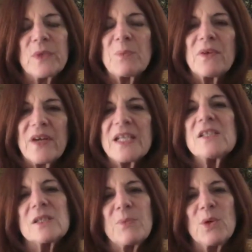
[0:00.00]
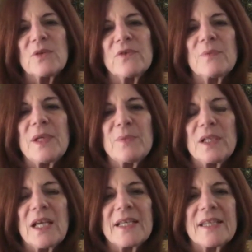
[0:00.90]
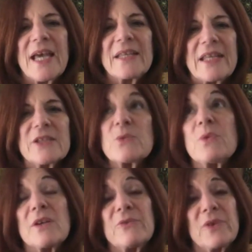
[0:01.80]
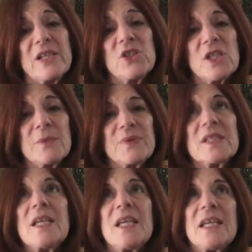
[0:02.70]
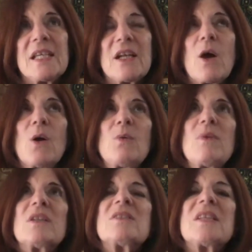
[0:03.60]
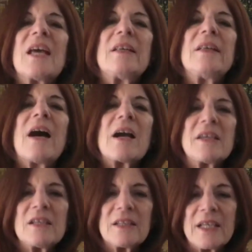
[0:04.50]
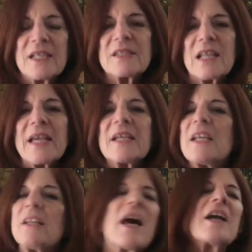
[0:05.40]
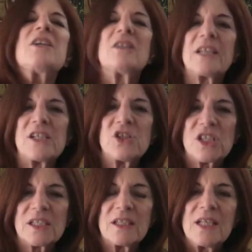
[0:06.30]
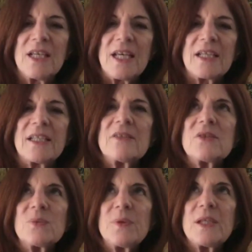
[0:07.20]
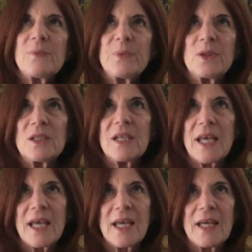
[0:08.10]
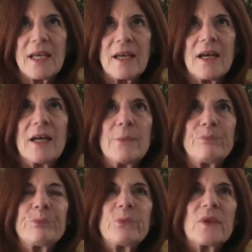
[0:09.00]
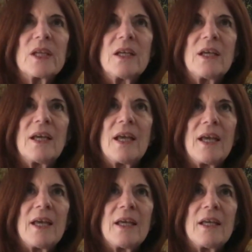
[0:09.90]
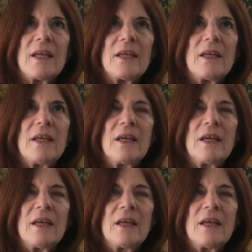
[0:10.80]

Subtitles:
providing support for people like that, that's where friendships, it almost inoculate, it's like an inoculation. It gives people a, um, the